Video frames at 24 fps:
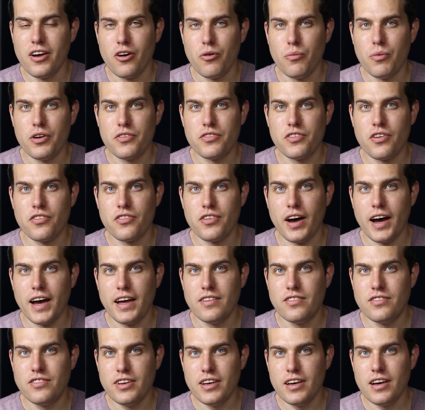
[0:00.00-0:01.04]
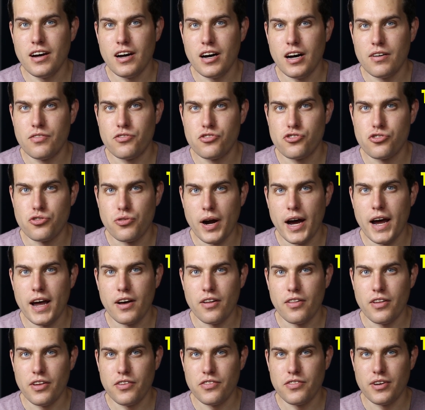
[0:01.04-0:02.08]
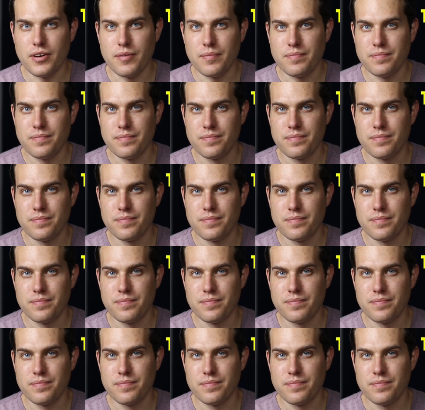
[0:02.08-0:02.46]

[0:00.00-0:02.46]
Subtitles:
was this idea of trialism.